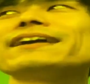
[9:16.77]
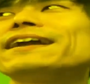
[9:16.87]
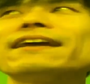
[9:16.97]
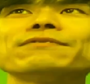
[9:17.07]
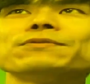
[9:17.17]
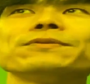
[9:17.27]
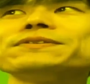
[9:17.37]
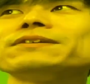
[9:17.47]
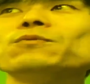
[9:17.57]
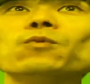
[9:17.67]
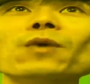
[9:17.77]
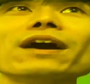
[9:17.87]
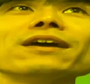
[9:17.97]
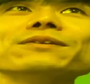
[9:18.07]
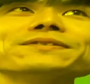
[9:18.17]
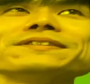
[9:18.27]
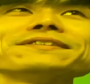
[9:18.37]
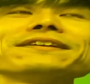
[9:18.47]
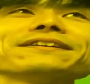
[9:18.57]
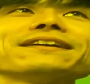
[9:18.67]
And everyone was like, wow, this
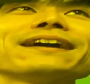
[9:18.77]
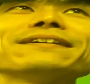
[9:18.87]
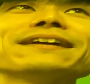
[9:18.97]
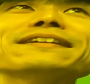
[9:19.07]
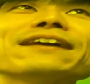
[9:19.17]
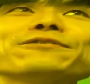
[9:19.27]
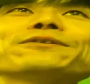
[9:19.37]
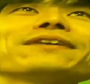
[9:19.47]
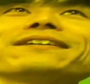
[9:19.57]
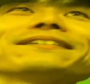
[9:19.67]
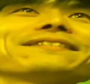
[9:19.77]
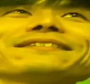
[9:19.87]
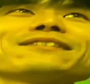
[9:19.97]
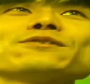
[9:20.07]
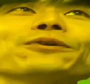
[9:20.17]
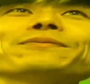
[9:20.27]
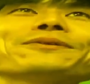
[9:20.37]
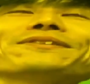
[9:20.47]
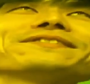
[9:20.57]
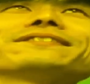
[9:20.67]
is like, I never thought
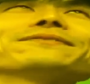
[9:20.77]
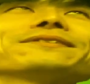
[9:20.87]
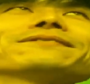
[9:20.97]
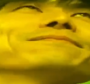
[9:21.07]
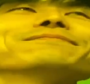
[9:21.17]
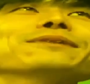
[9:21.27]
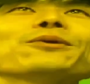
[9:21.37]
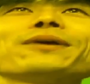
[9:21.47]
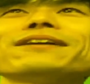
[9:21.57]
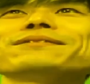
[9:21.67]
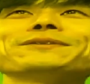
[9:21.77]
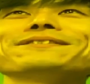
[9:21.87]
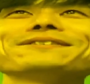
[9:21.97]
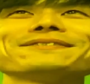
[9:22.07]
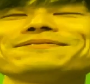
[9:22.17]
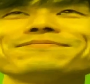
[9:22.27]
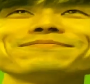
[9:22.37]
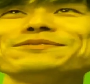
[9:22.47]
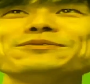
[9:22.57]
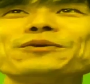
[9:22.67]
about this. And I was like, okay, I mean,
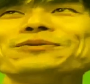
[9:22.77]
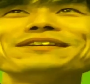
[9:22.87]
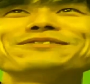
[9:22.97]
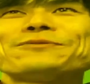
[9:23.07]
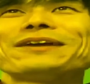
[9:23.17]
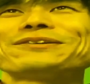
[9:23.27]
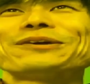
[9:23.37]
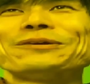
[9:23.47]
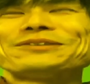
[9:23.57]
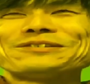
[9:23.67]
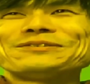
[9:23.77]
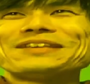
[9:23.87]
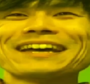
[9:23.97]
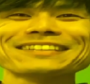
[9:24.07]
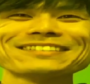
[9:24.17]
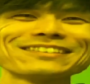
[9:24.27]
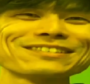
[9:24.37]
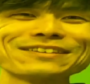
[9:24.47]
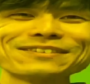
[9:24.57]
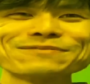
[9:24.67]
you don't need to write code to do that.
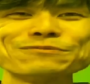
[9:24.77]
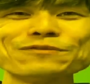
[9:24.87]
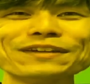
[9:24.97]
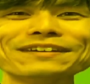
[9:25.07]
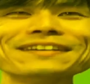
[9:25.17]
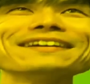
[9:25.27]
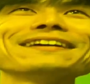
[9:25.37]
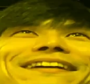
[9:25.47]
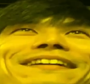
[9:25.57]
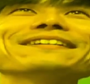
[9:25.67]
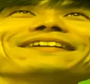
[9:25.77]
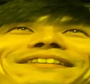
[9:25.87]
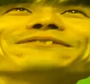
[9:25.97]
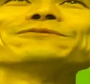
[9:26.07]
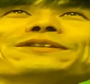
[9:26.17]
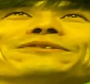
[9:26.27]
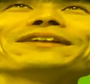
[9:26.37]
Just moving like the window